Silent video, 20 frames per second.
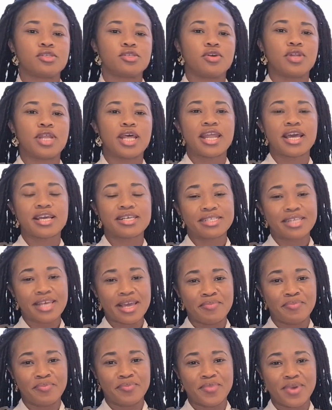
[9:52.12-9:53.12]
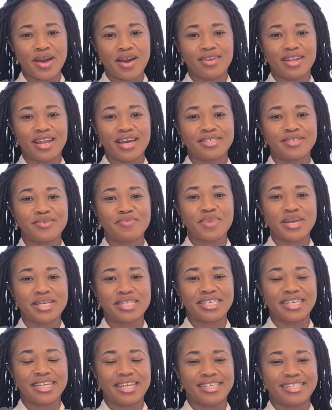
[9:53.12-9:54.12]
So the next term I'd like to
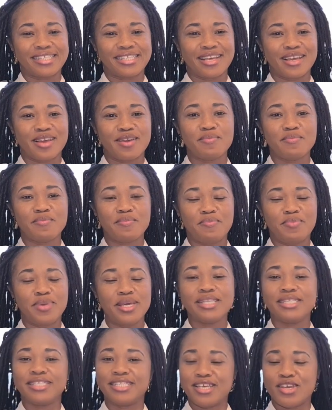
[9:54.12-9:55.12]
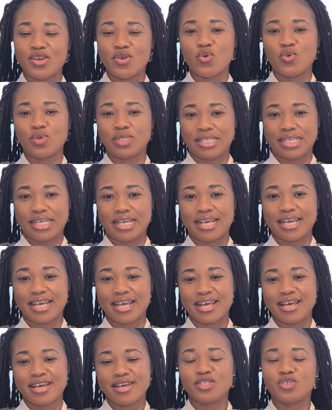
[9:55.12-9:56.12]
mention is PTOT.
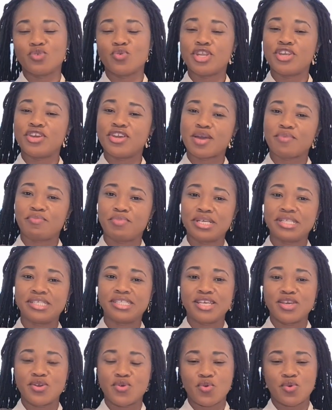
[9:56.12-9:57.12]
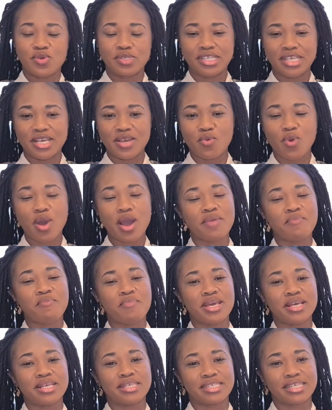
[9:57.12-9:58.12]
So when you hear PTOT, what it
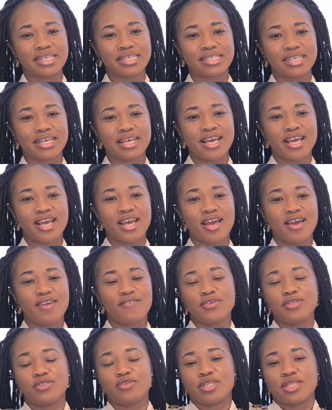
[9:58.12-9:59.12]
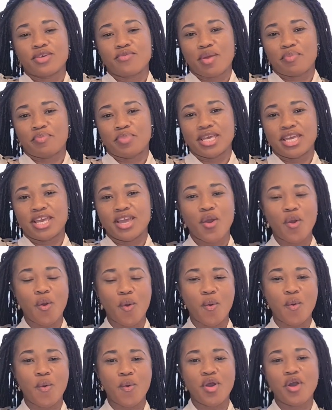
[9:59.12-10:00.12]
means is physiotherapy
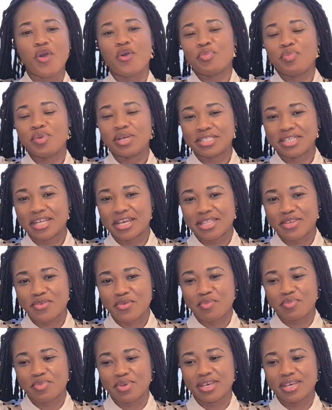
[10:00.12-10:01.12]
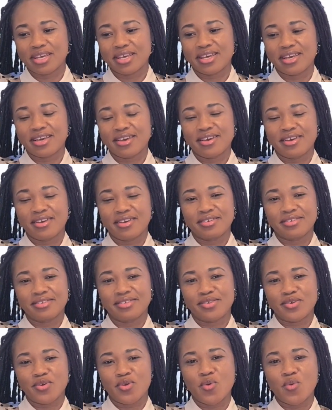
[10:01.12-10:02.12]
or occupational therapy.
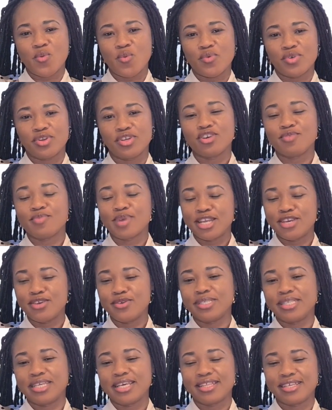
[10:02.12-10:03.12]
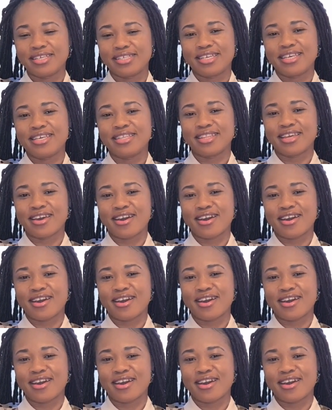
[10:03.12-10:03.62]
So normally you see this in the